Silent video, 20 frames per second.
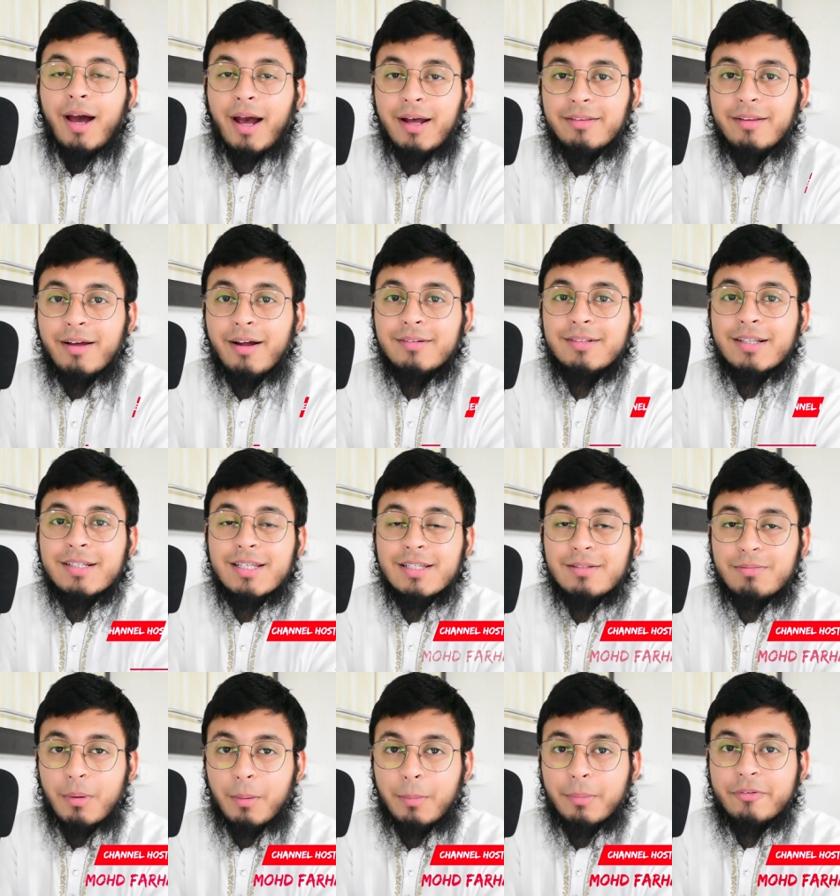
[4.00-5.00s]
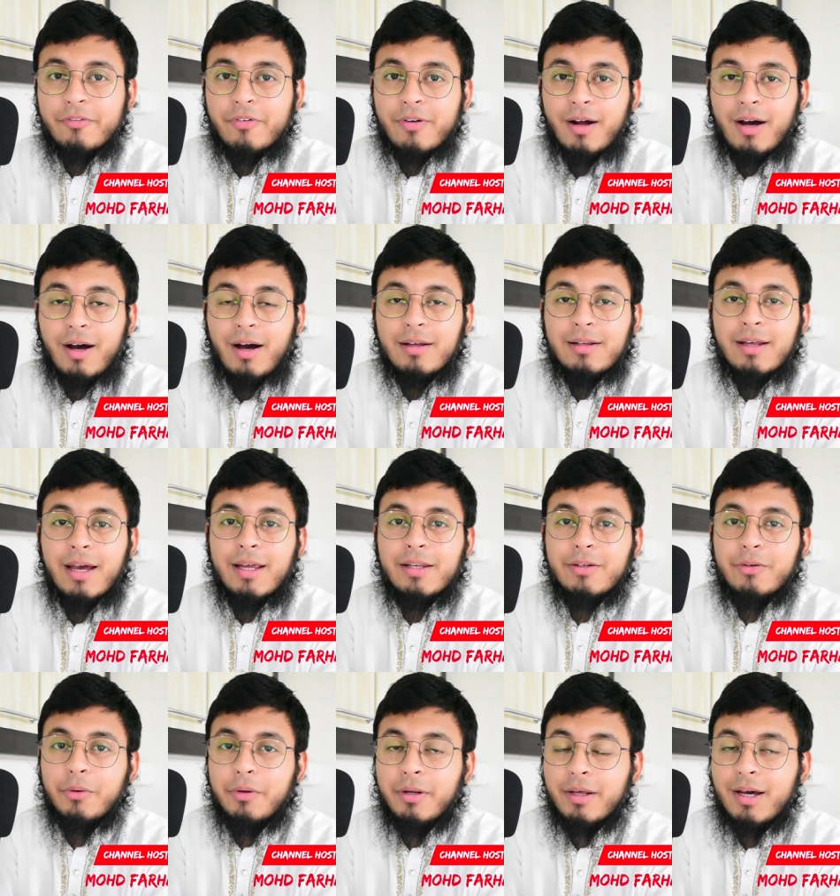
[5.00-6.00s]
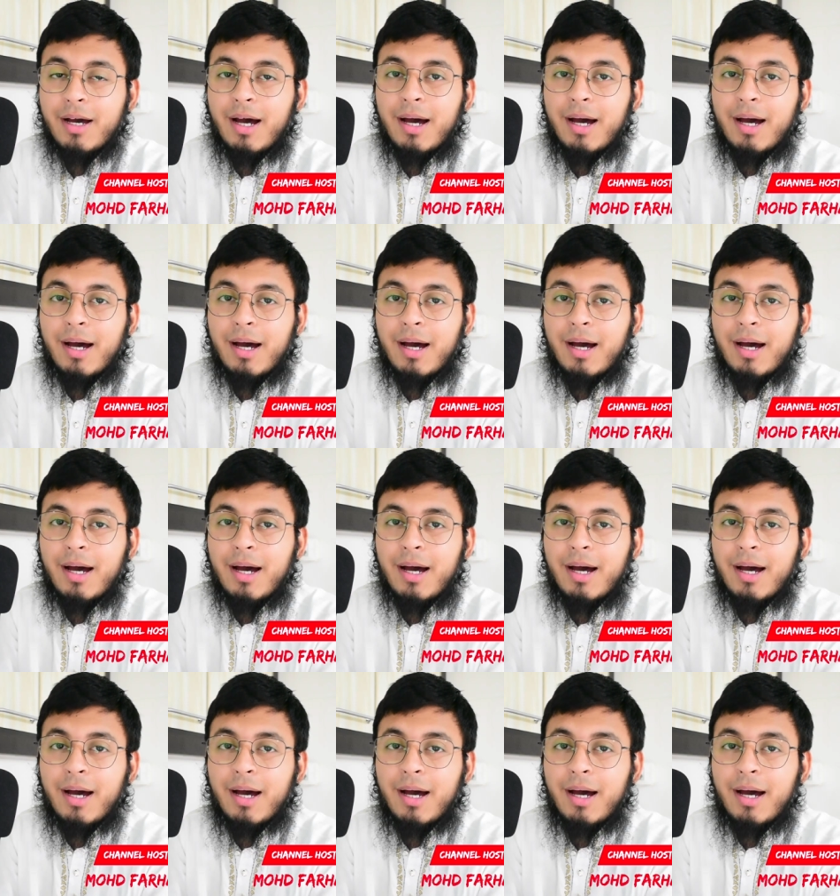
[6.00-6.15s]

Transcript: Hi there, this is Mohammad Farhan and today